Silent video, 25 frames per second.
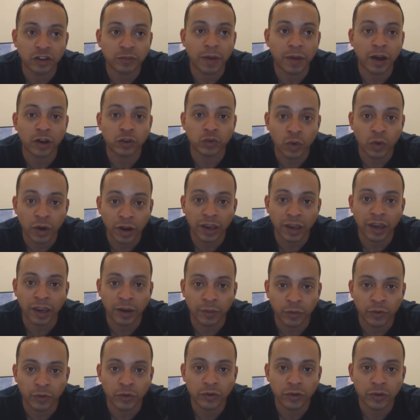Xbox One
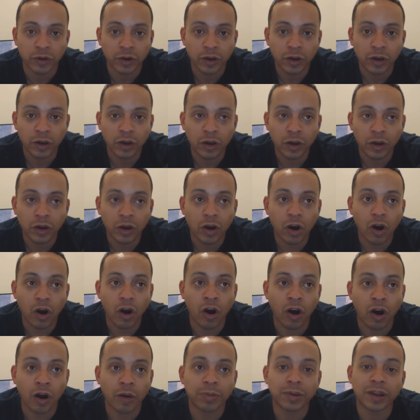gamers
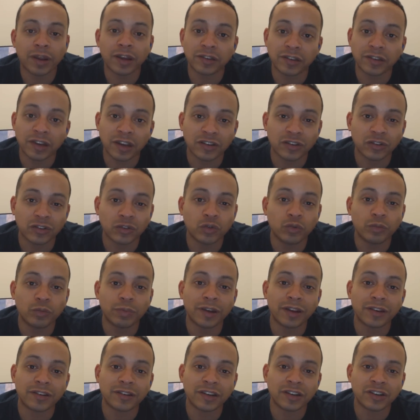are PlayStation Two,
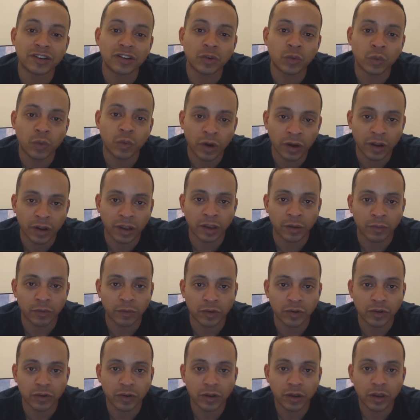PlayStation One
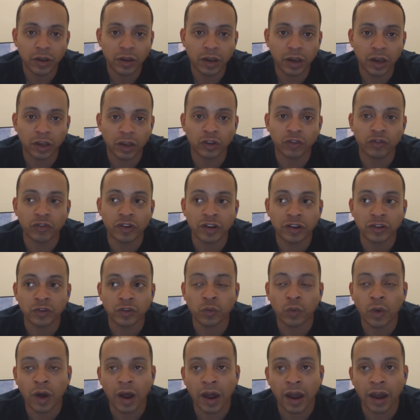gamers, and the
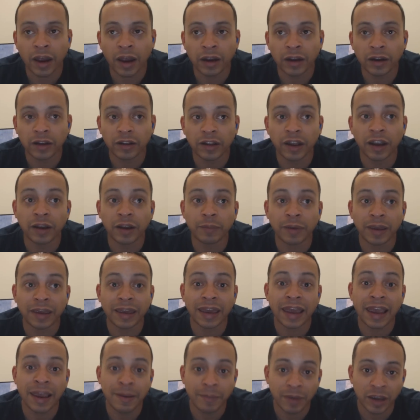reason why they
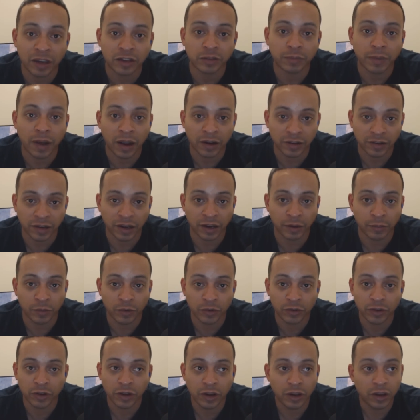became Xbox
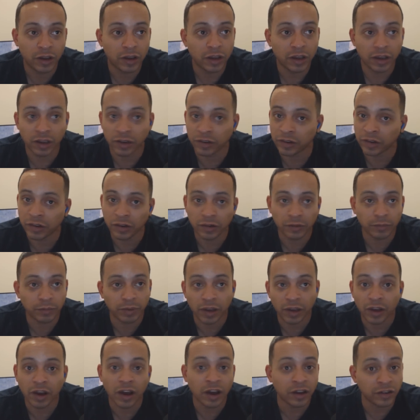gamers isn't
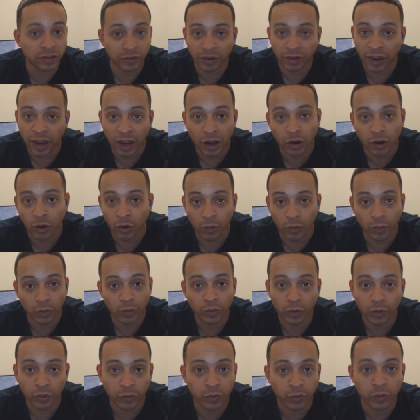because of Halo
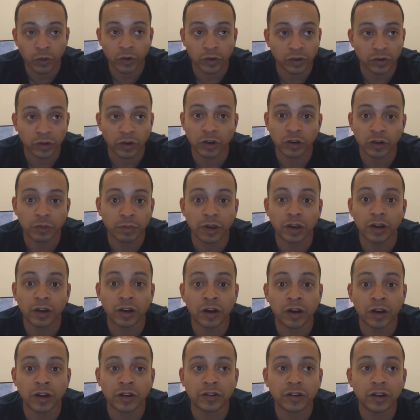or Forza. It's
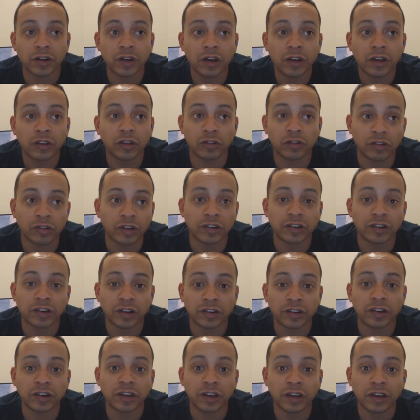because the
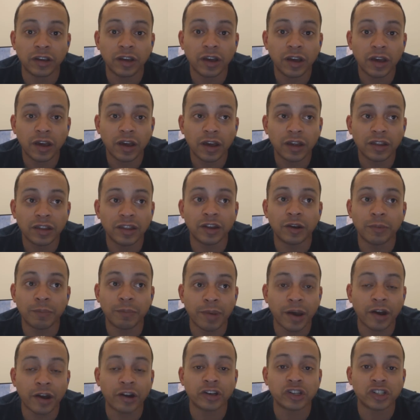360 did a
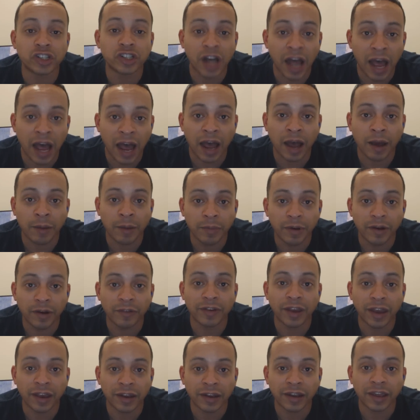better job
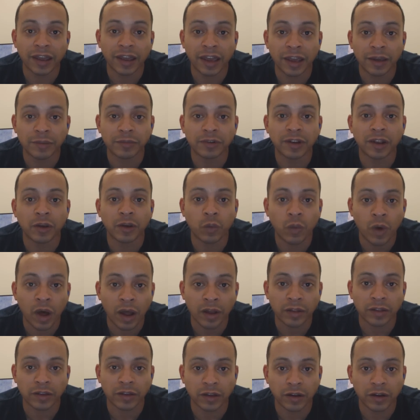of getting the games they
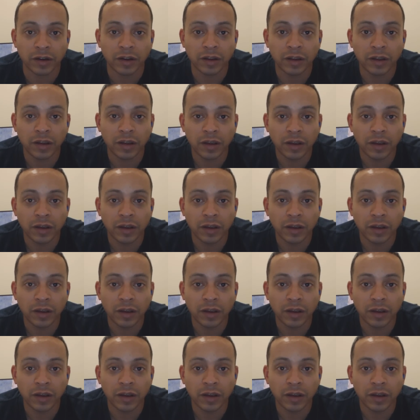wanted.